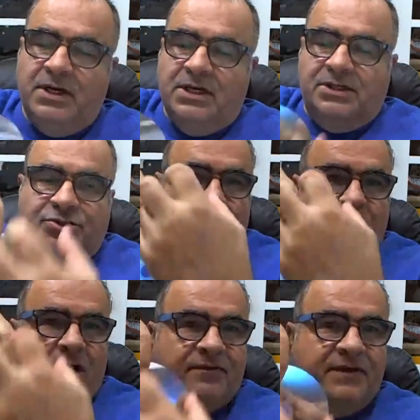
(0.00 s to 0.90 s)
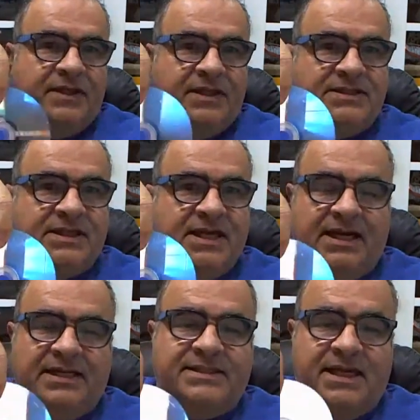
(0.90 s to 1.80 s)
So you're carving this side.
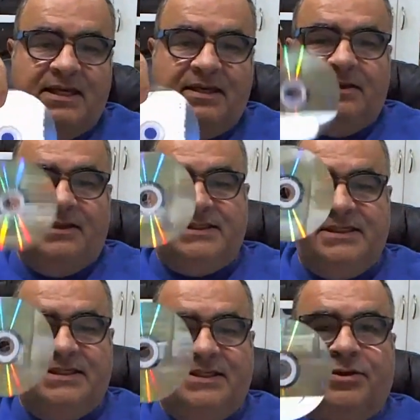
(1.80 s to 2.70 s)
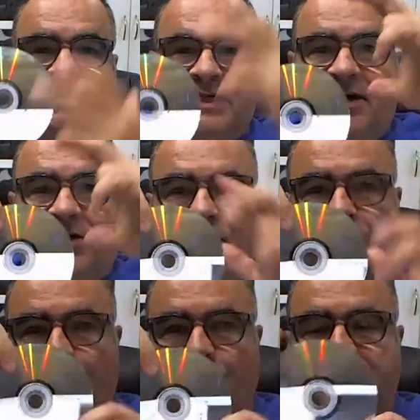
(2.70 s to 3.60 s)
Let's say this is your entire
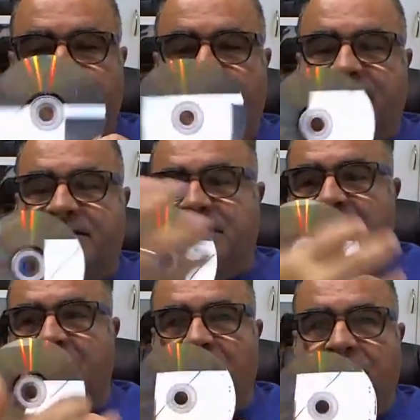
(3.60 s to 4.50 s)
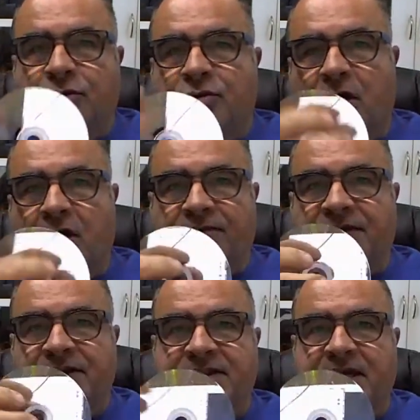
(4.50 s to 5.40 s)
workspace. You carve
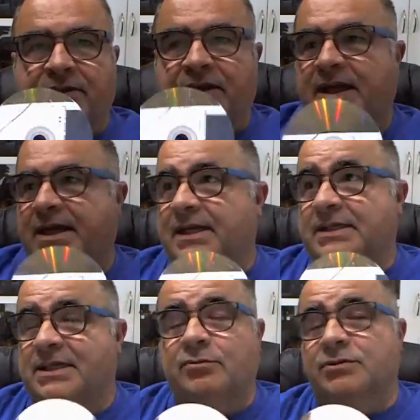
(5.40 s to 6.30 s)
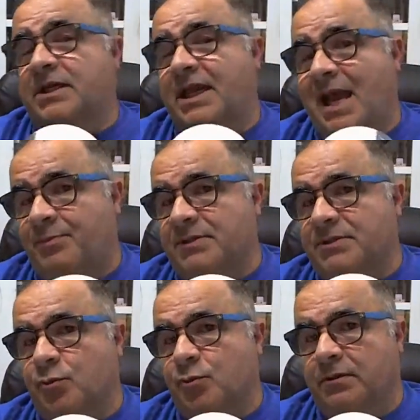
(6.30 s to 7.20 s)
this area, like let's say it was a captain's
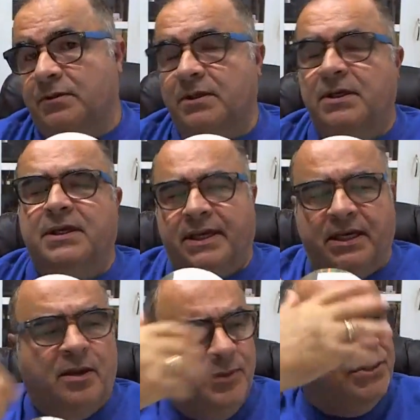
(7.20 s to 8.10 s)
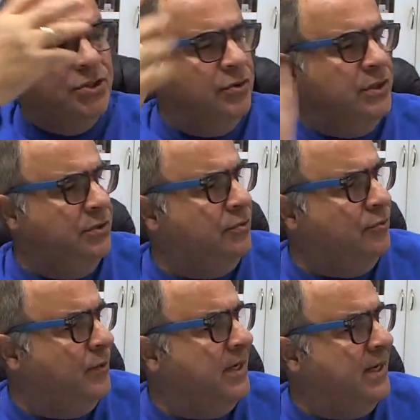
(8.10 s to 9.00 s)
wheel. And I'll be showing you
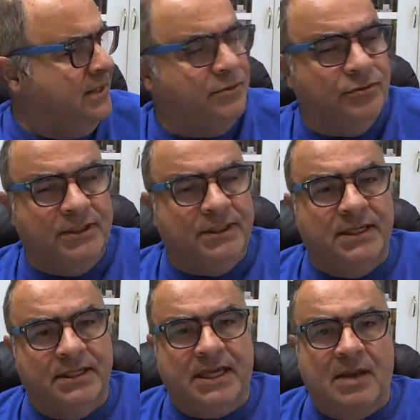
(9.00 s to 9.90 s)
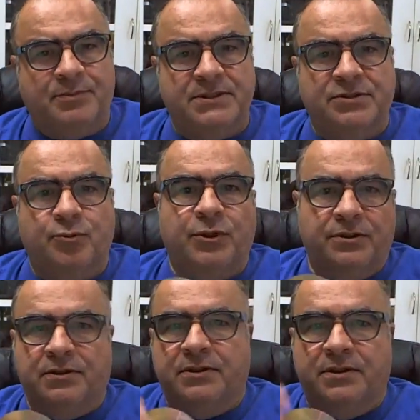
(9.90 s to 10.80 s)
when I do the captain's
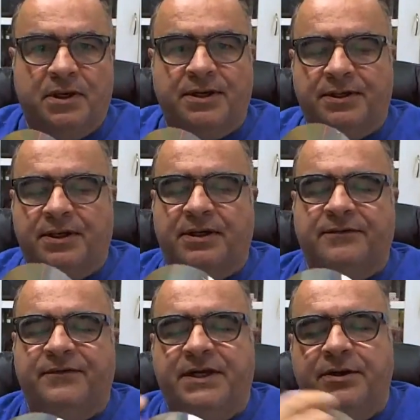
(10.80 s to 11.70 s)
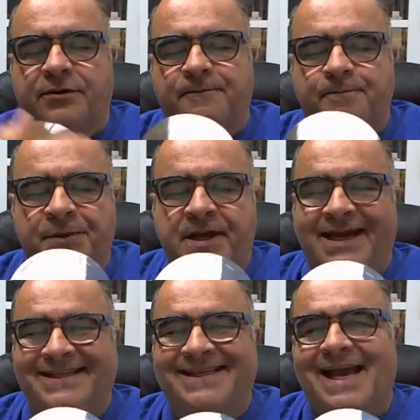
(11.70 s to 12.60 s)
wheel on a video
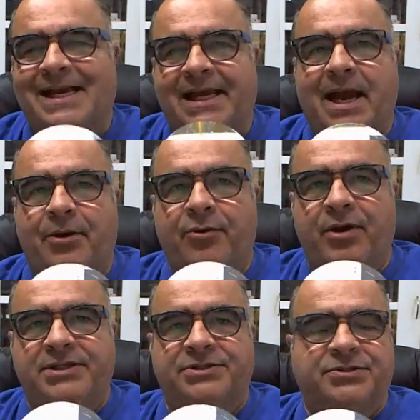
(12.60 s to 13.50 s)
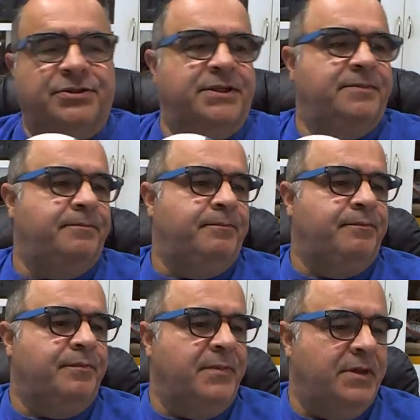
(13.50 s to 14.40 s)
exactly how I registered it.
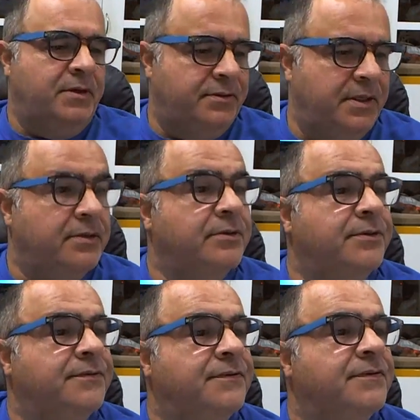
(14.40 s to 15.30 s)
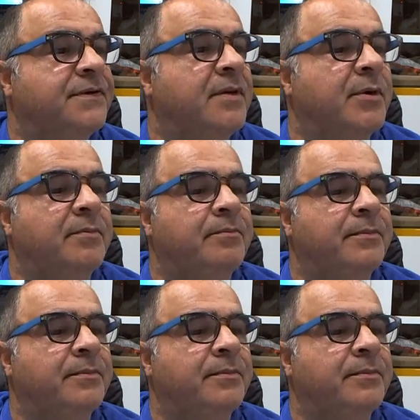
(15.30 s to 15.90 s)
Oh, thank goodness this came up.